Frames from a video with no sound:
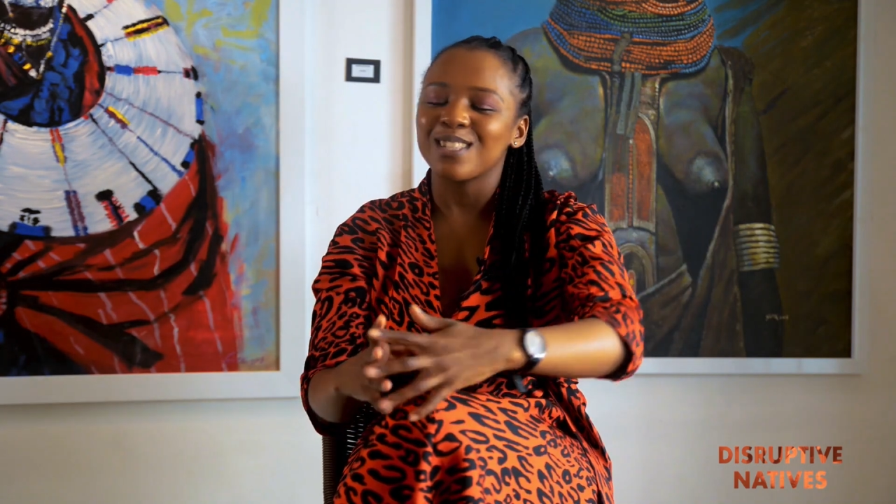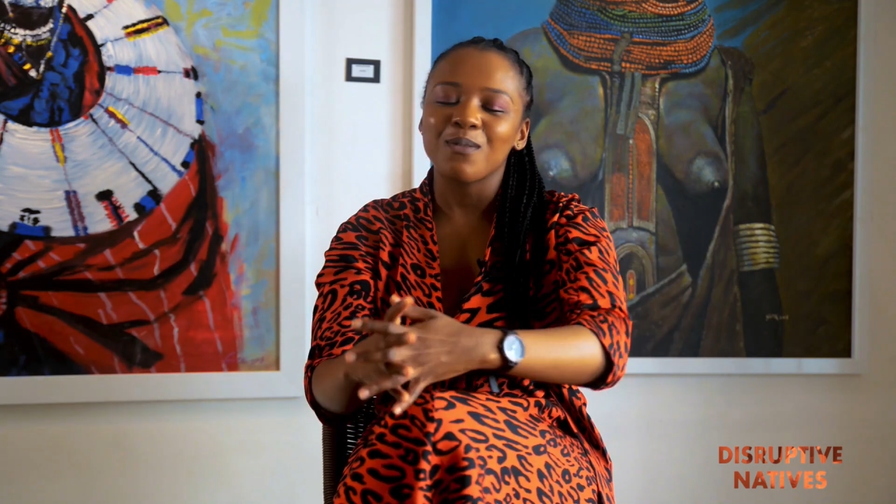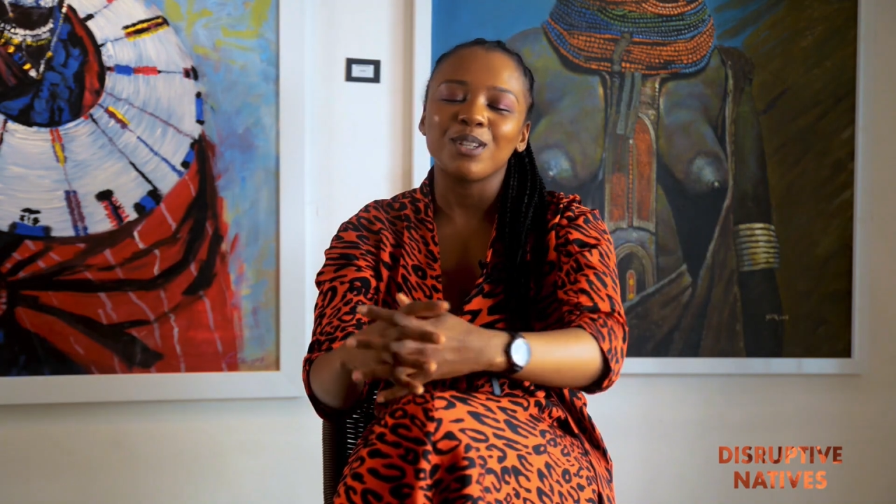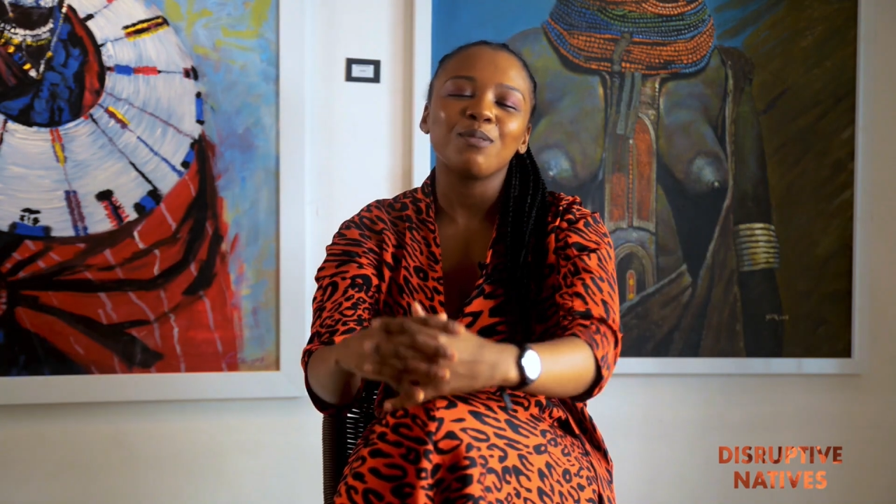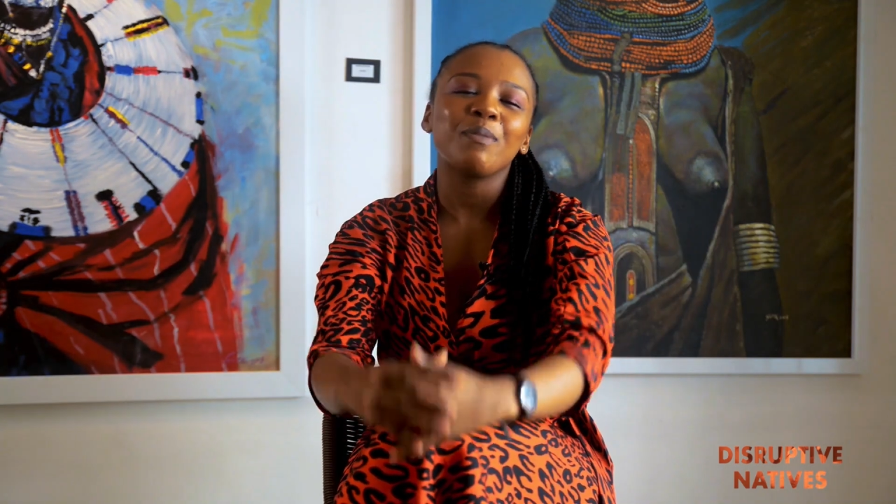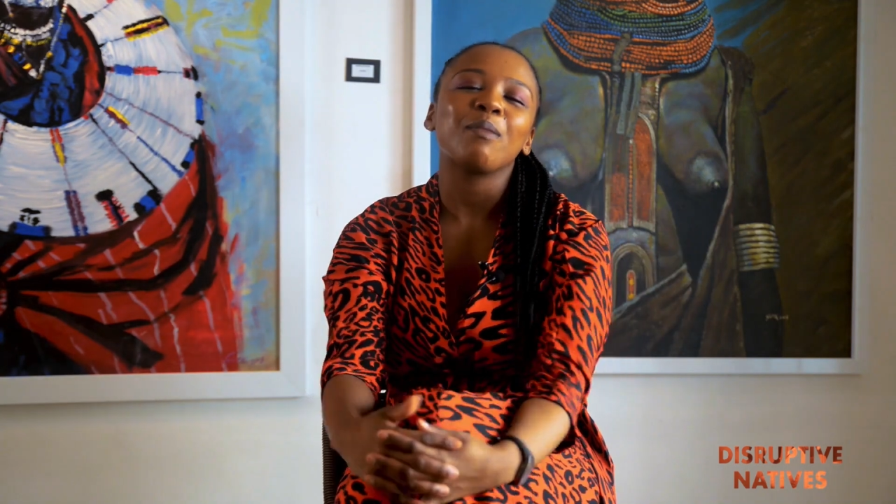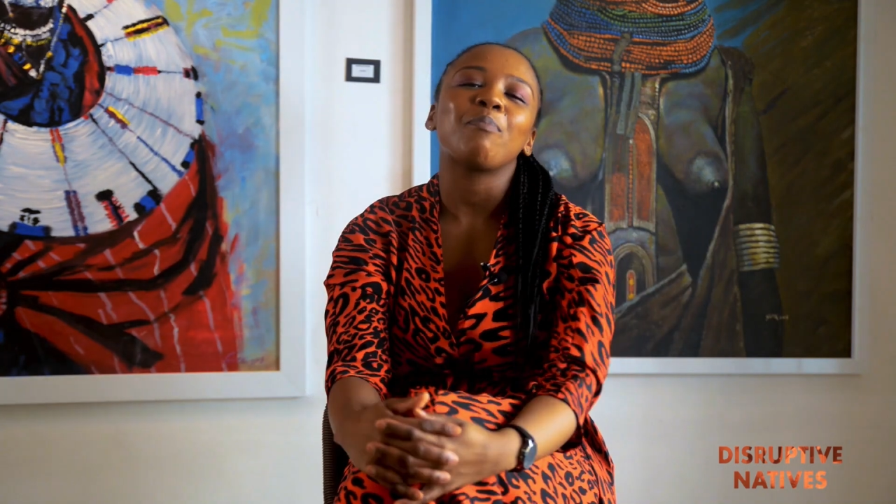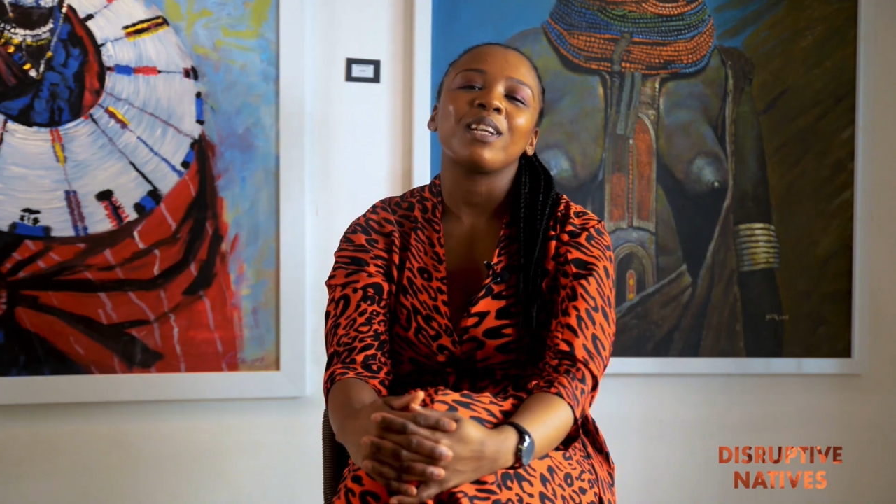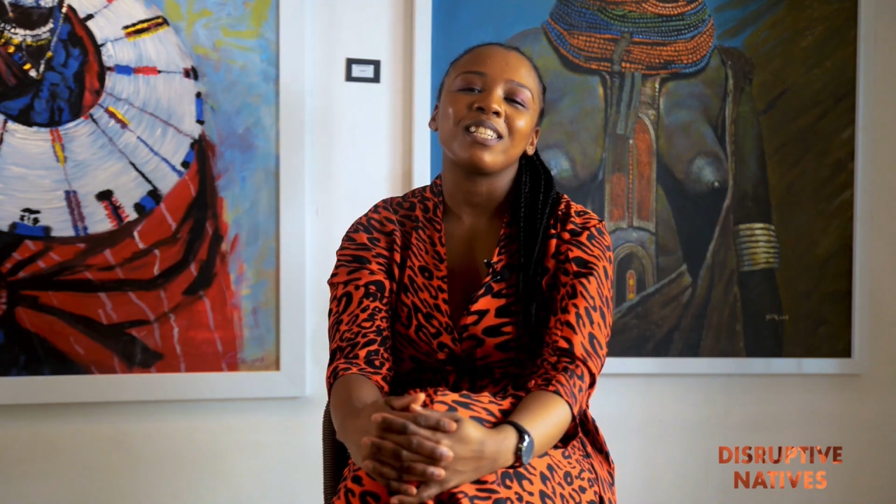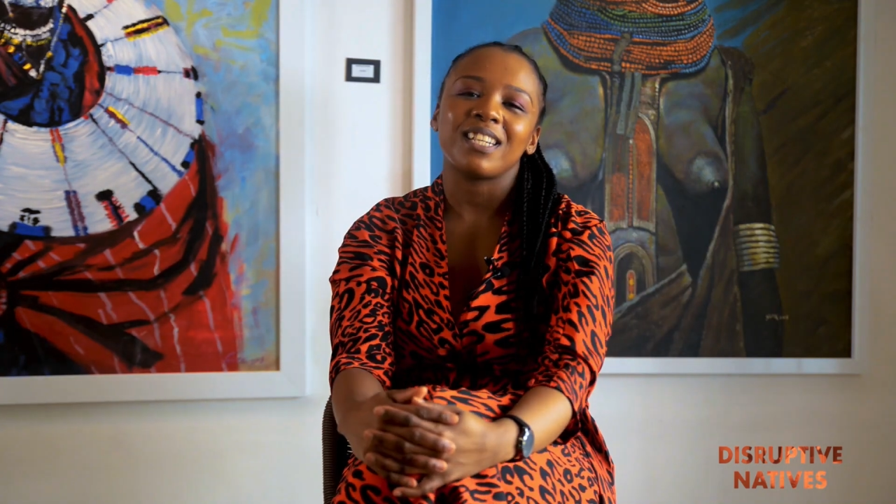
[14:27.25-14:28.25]
There were too many
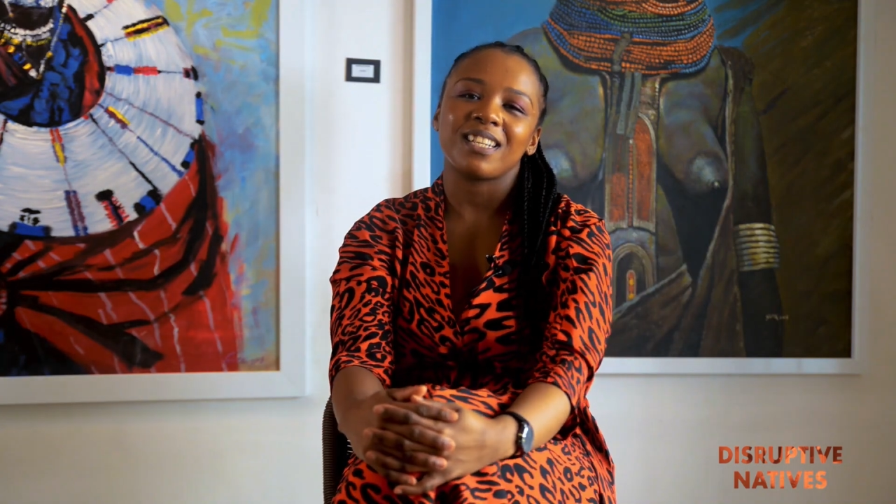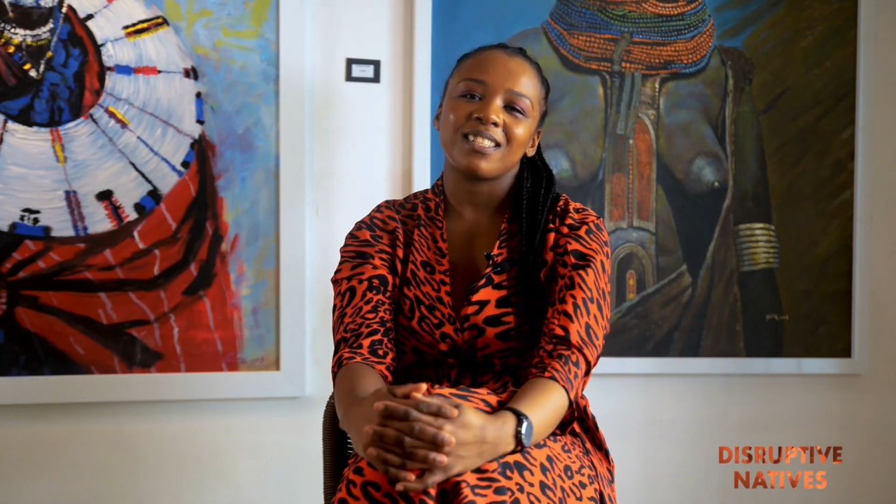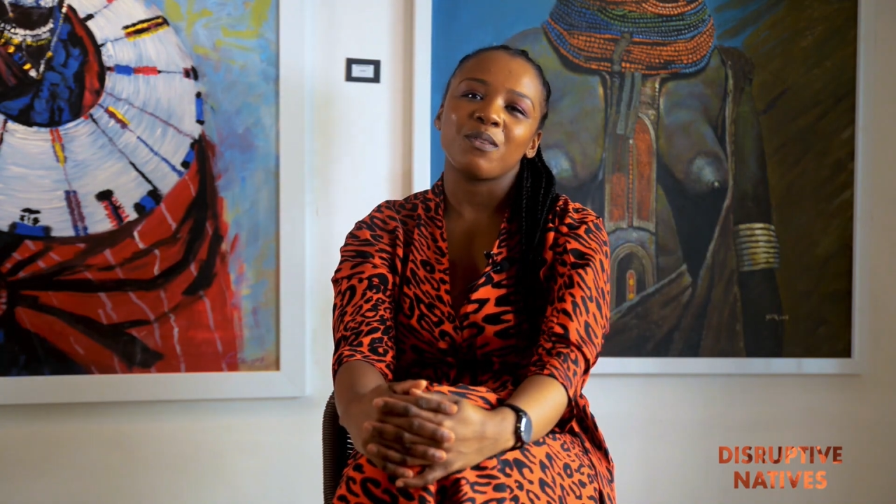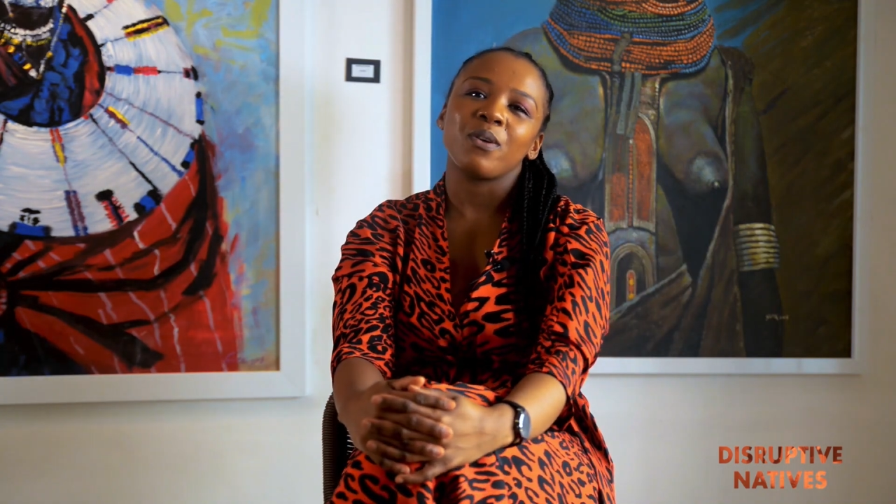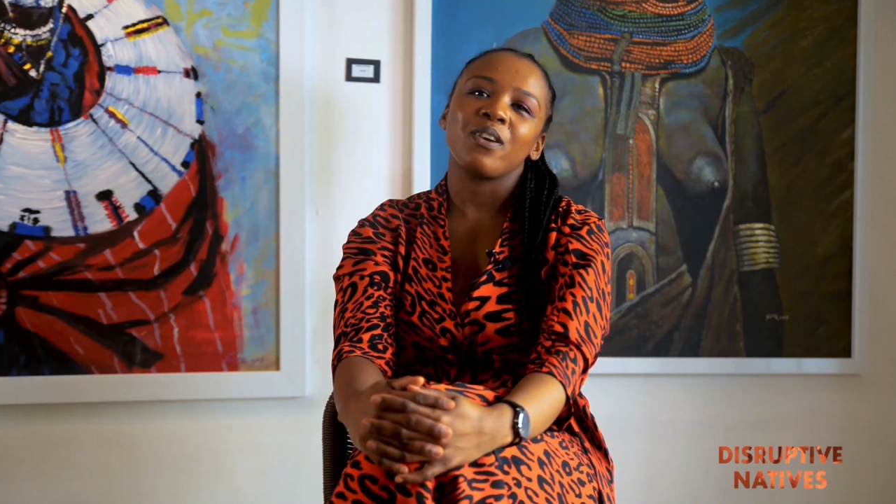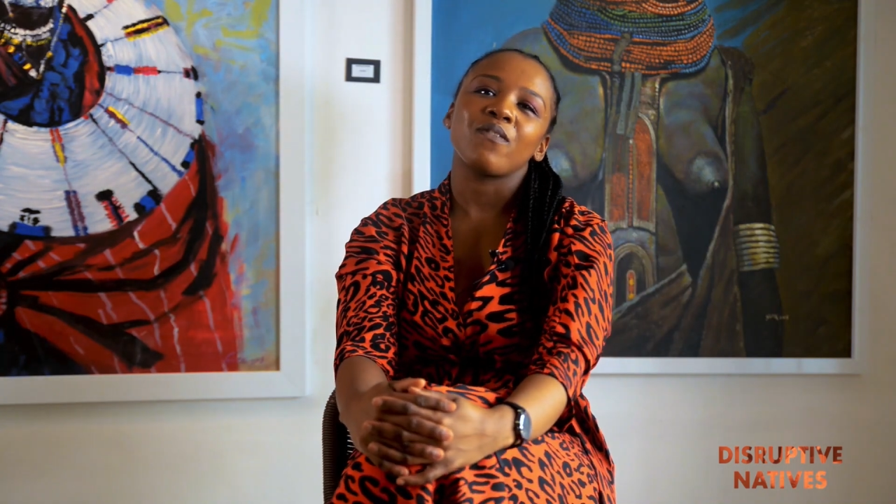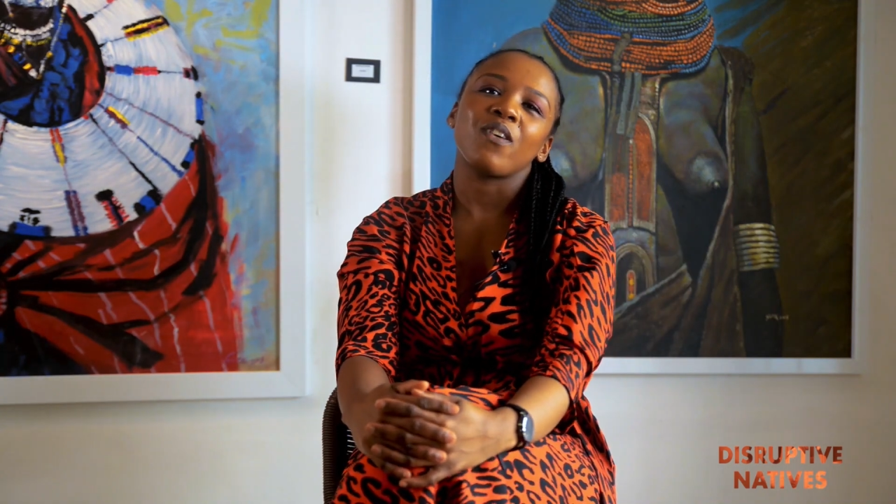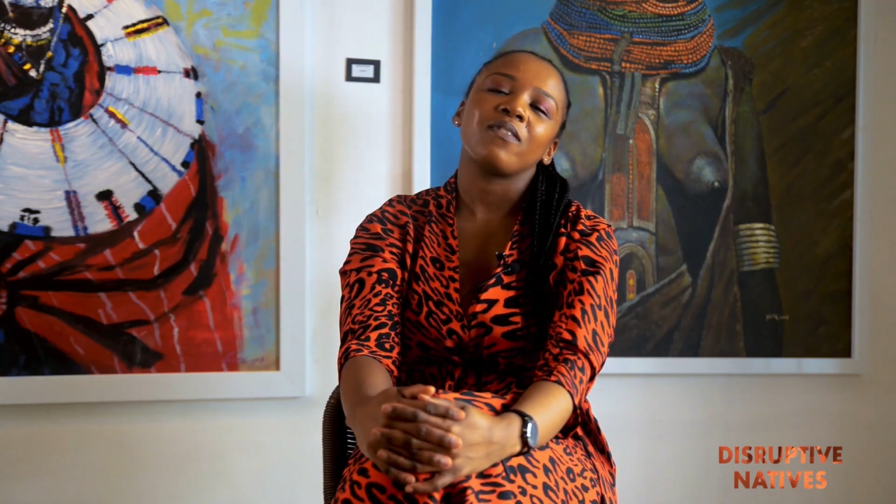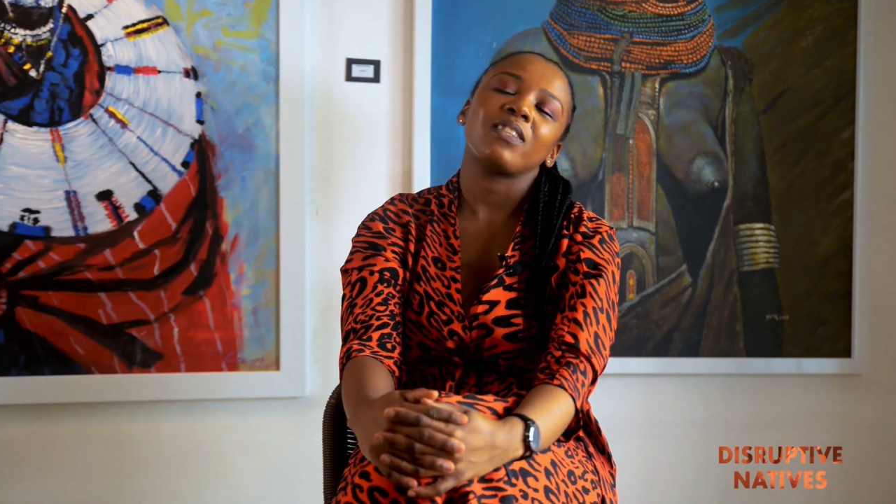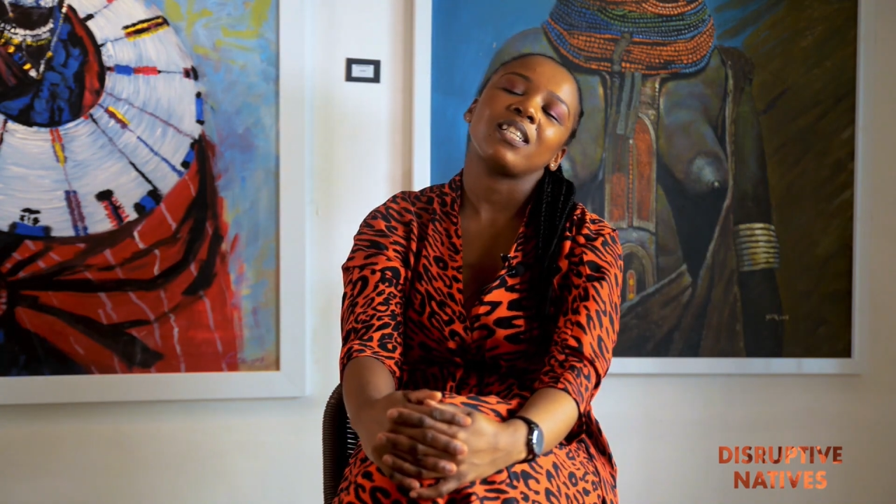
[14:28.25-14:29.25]
politics that were involved,